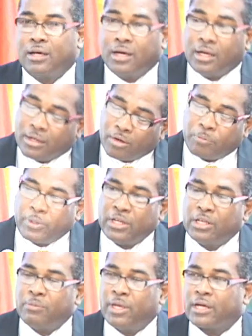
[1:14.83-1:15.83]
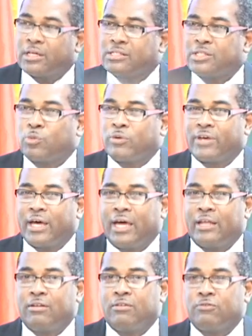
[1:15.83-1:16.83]
uh, opinion makers that we've
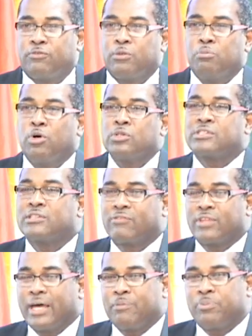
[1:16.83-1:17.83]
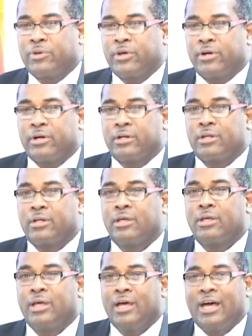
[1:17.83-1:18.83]
had for most of that period
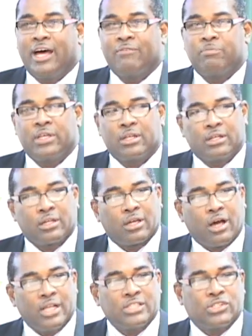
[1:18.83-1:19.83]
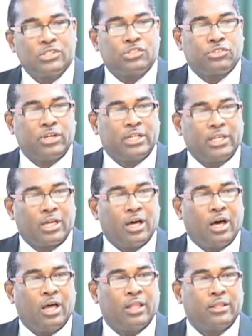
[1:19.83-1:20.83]
have been
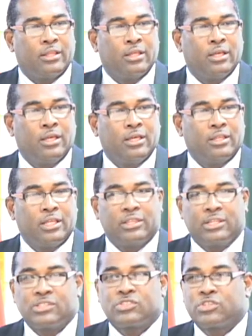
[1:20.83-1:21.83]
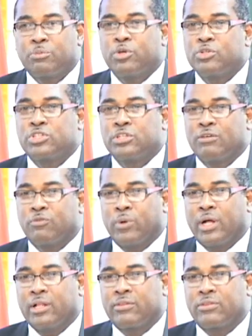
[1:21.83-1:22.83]
concentrating on the distribution of
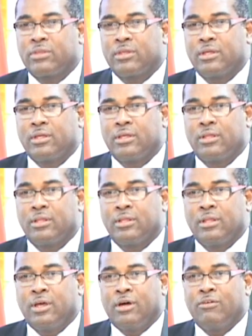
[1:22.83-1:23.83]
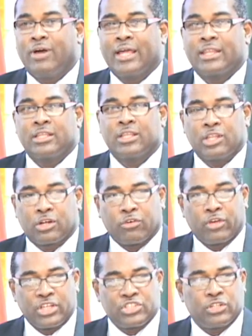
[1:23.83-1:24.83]
wealth rather than the
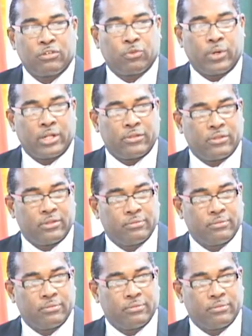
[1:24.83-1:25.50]
creation of wealth.